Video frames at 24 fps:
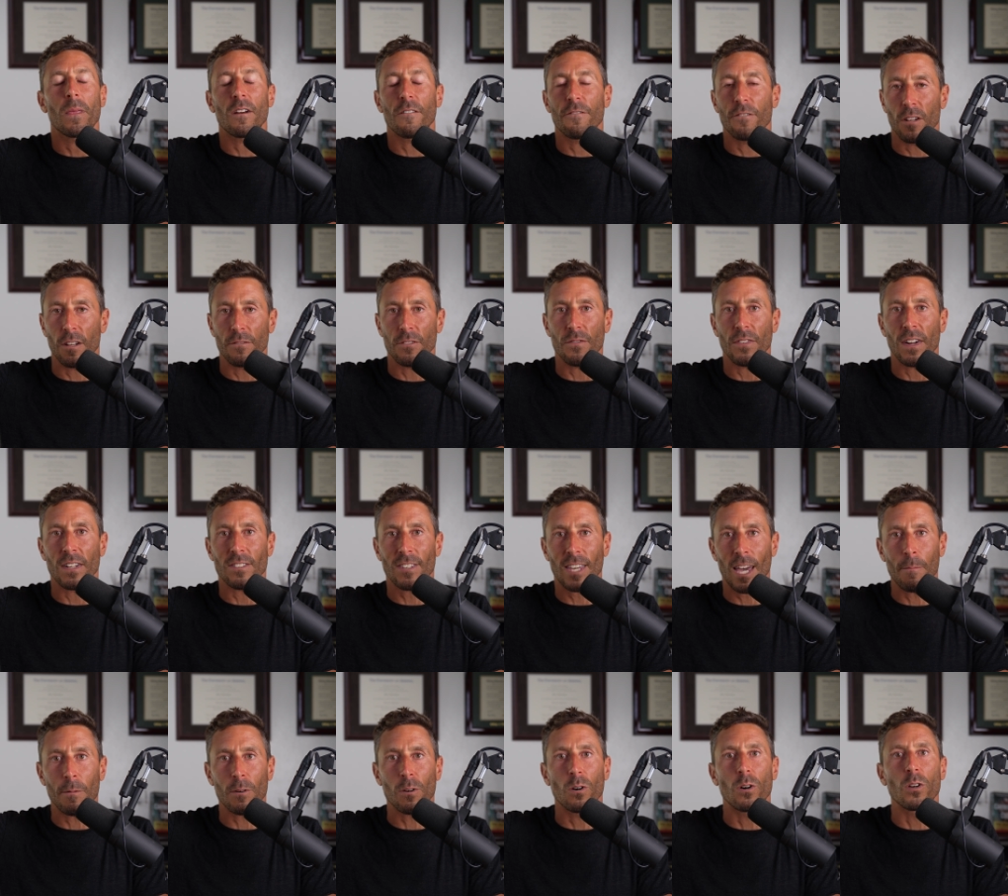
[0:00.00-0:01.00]
that are full of defense
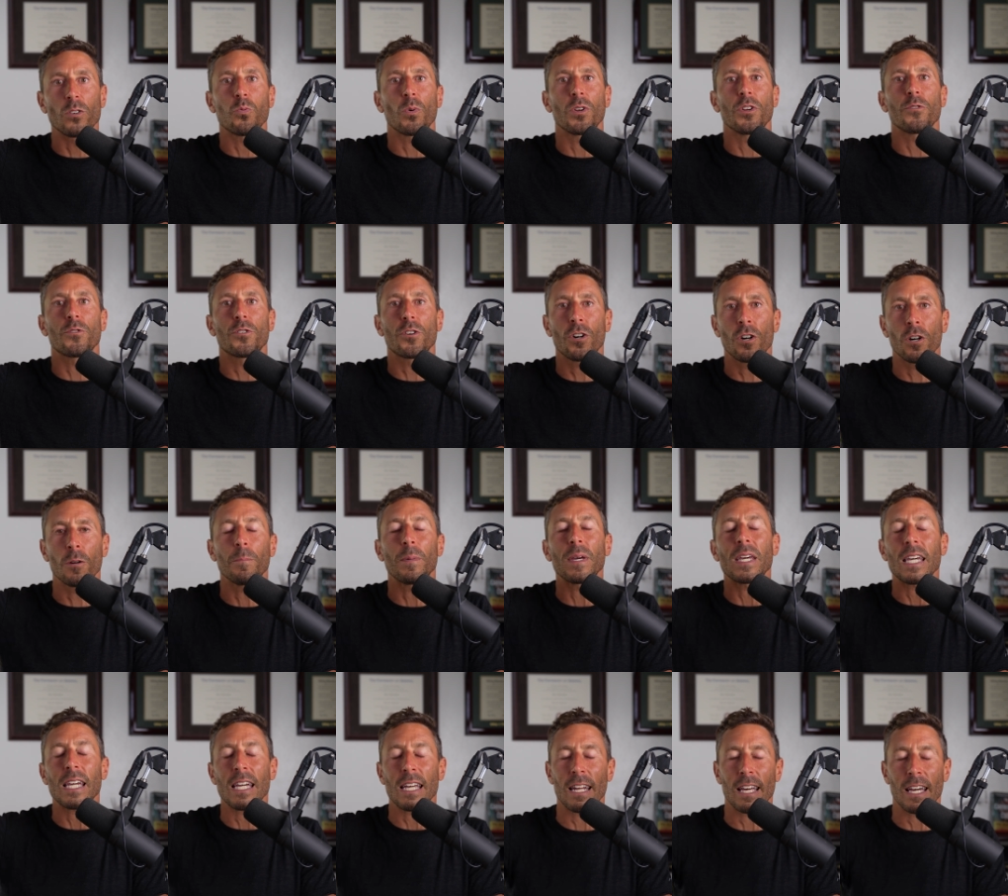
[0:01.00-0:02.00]
chemicals when you could
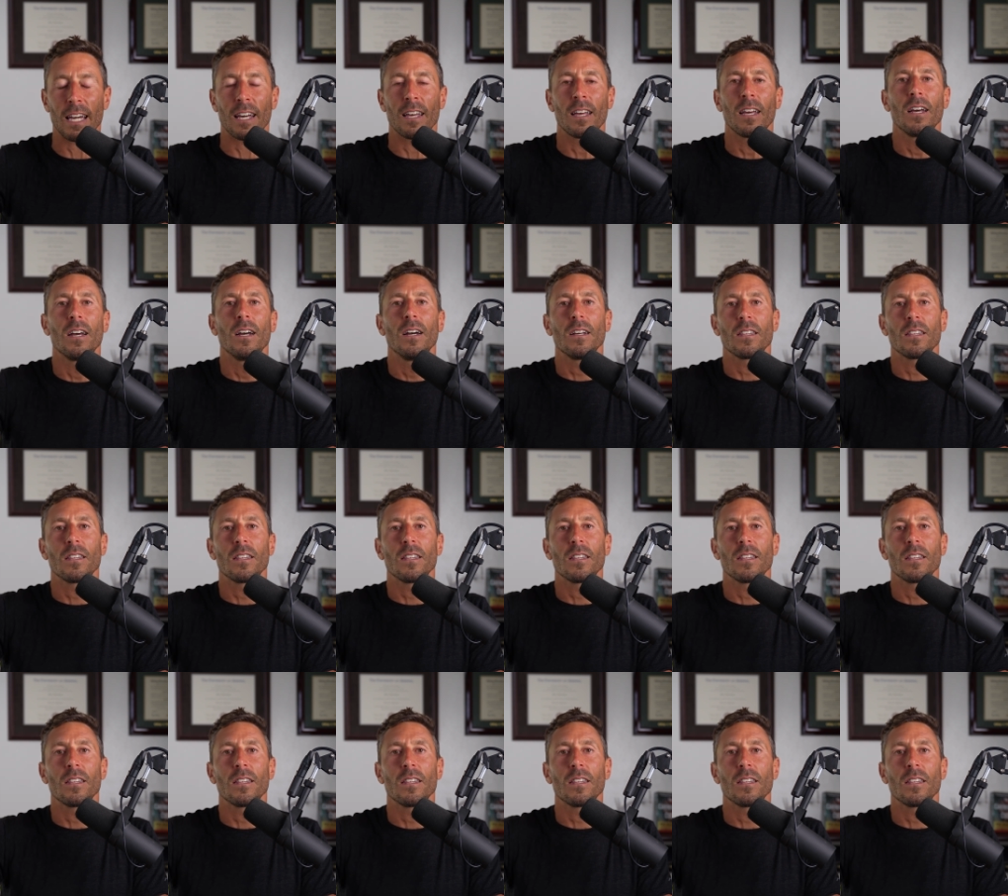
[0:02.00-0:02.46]
be eating